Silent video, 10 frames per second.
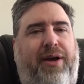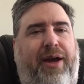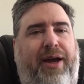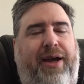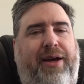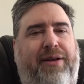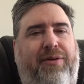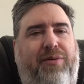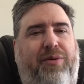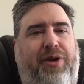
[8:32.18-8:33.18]

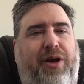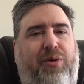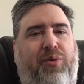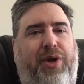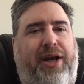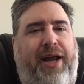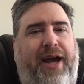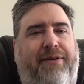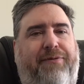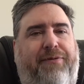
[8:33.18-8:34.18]
and we can
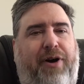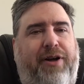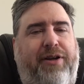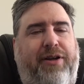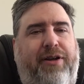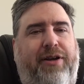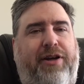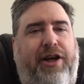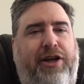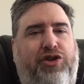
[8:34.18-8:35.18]
have fun,
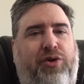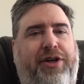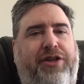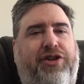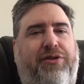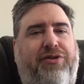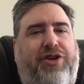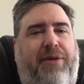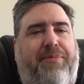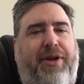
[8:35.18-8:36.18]
enjoying each other's
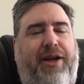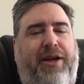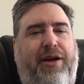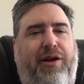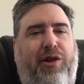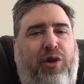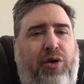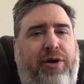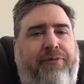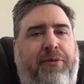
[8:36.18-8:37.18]
company,
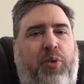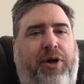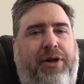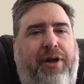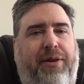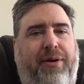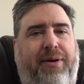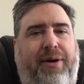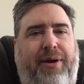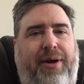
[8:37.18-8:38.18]
learning from one another,
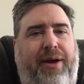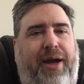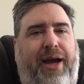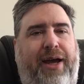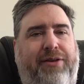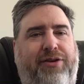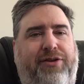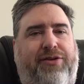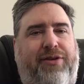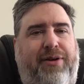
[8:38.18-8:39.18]
and
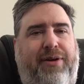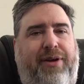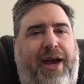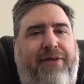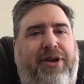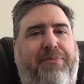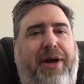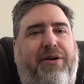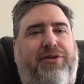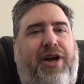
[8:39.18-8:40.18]
just having a
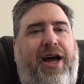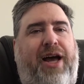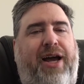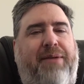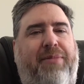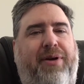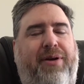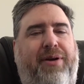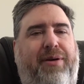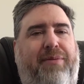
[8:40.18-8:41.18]
better time
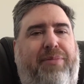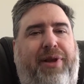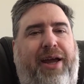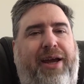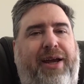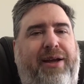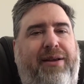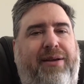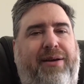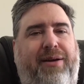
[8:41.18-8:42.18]

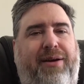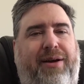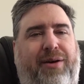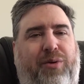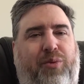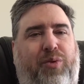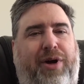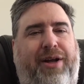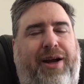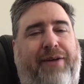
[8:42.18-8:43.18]
playing
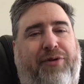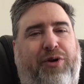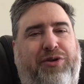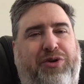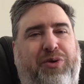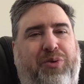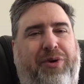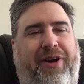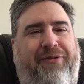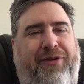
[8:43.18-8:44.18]
what I've heard to
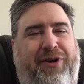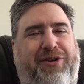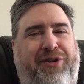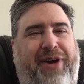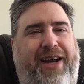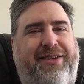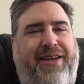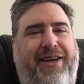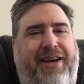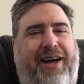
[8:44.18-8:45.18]
refer to as
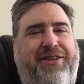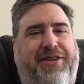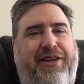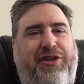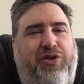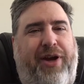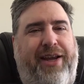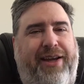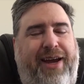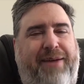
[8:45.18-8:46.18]
a silly
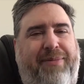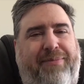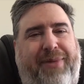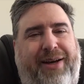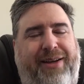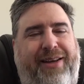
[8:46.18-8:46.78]
train game. But